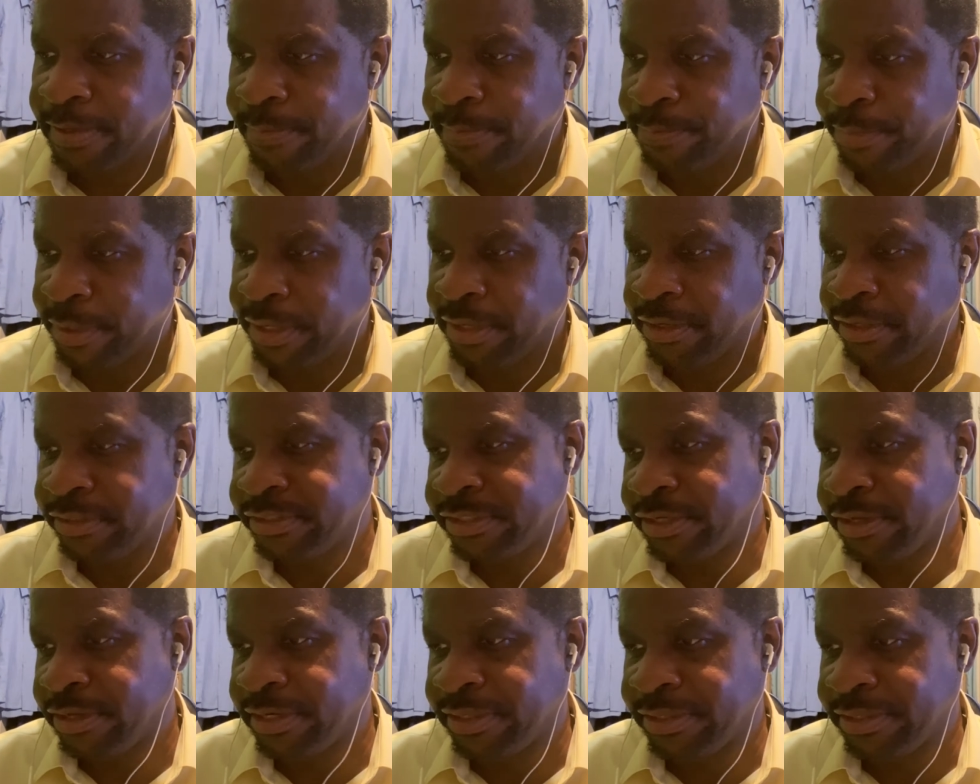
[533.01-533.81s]
But it looks
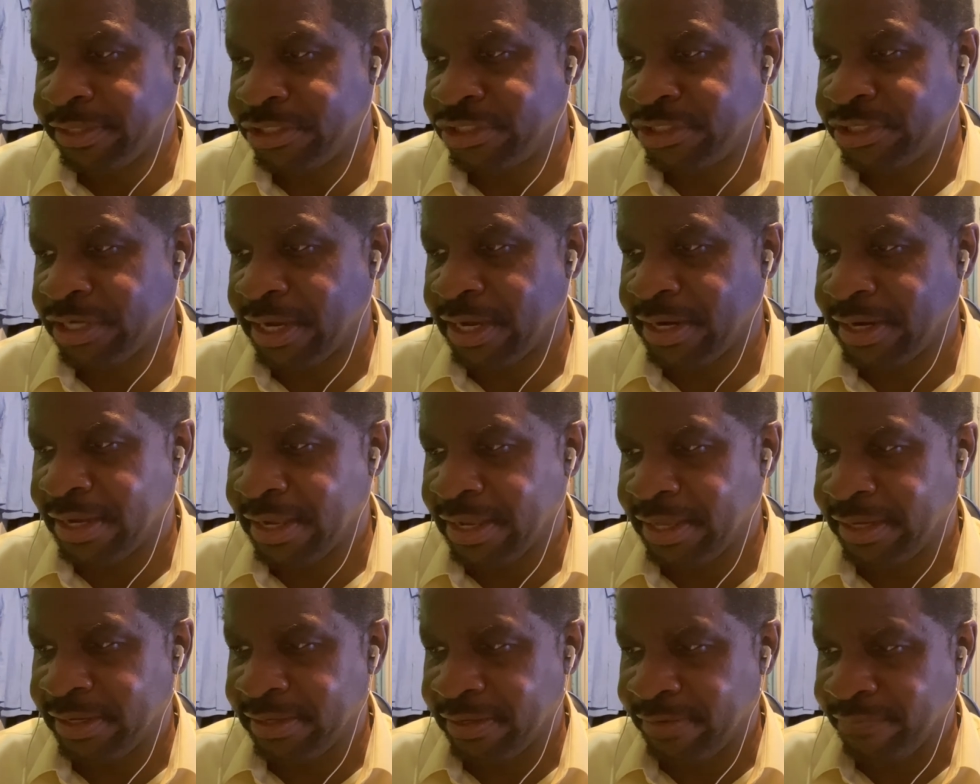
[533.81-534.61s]
good in this shot. I
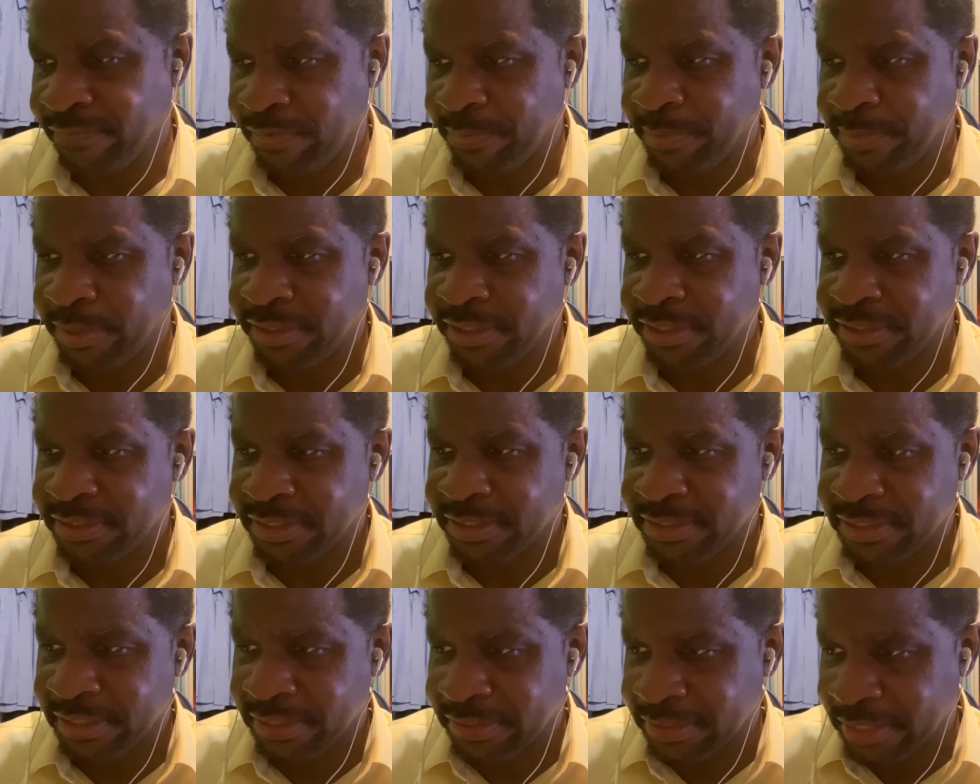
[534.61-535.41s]
like it from the
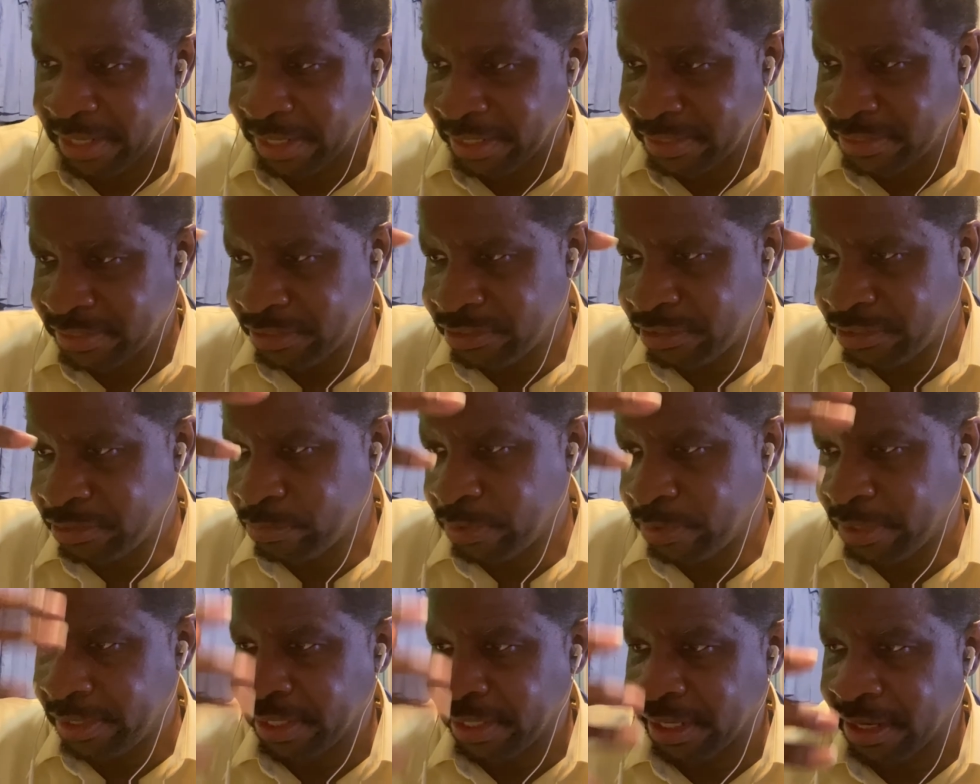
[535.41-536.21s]
distance, and like I said, she's
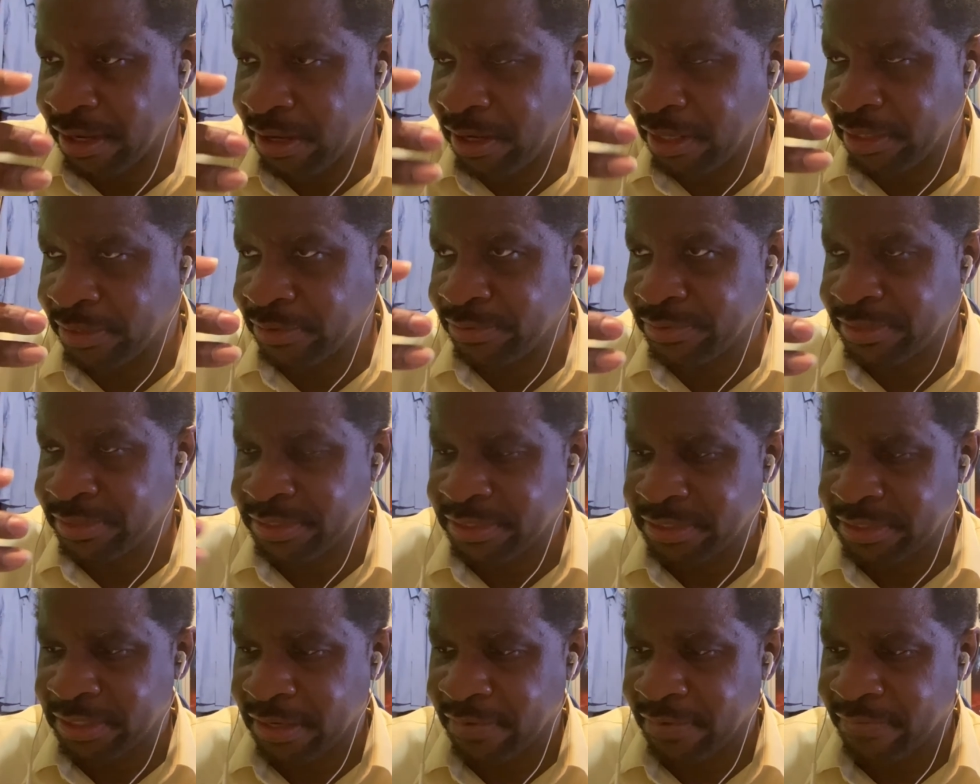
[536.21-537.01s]
wearing the goggles and
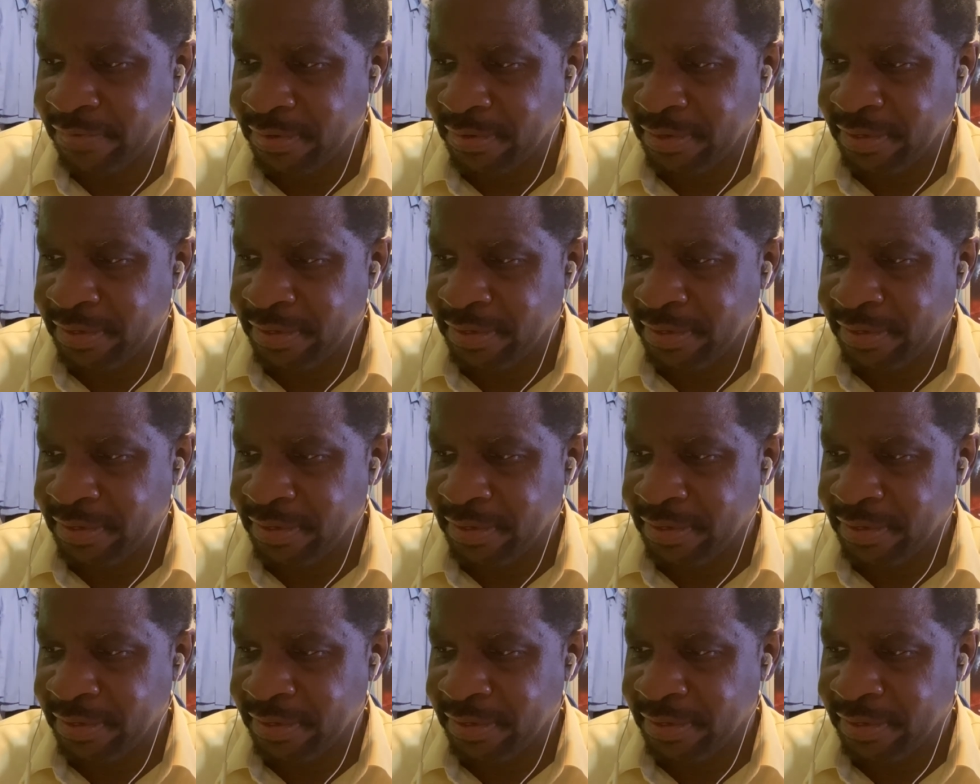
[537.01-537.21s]
stuff,